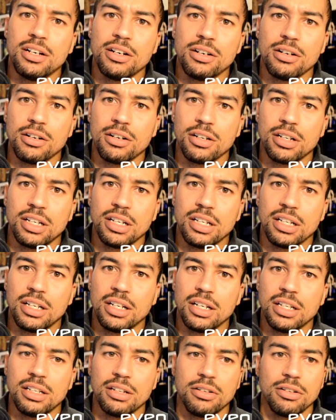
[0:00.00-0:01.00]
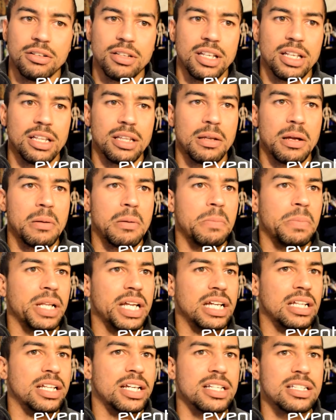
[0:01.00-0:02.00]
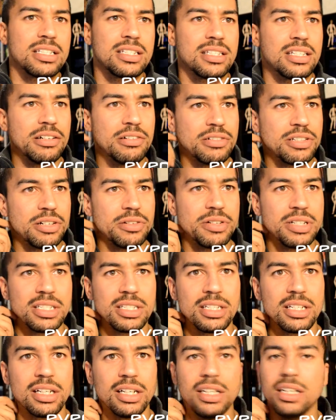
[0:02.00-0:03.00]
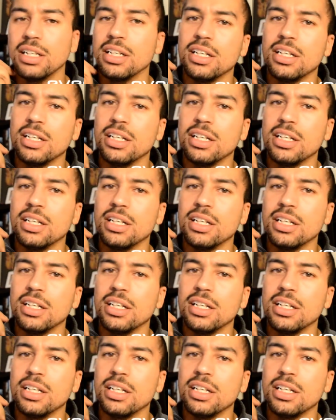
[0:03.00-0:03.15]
or, uh, or then a playlist. There's always the